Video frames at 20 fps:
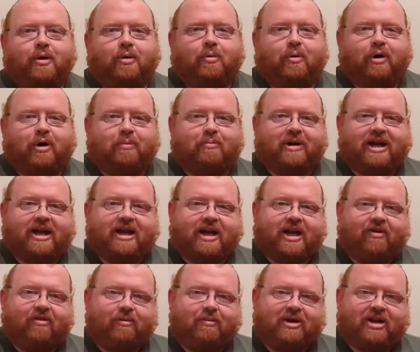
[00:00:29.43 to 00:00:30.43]
Welcome back,
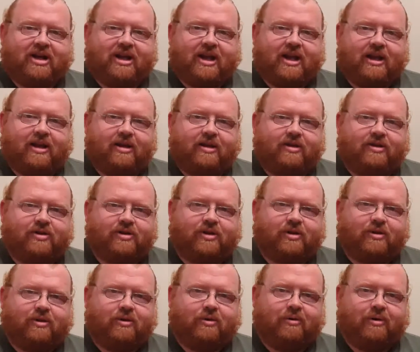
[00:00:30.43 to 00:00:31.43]
everybody,
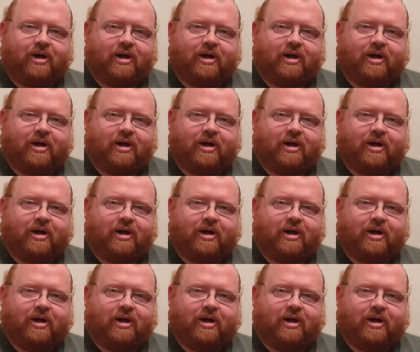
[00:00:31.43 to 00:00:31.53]
to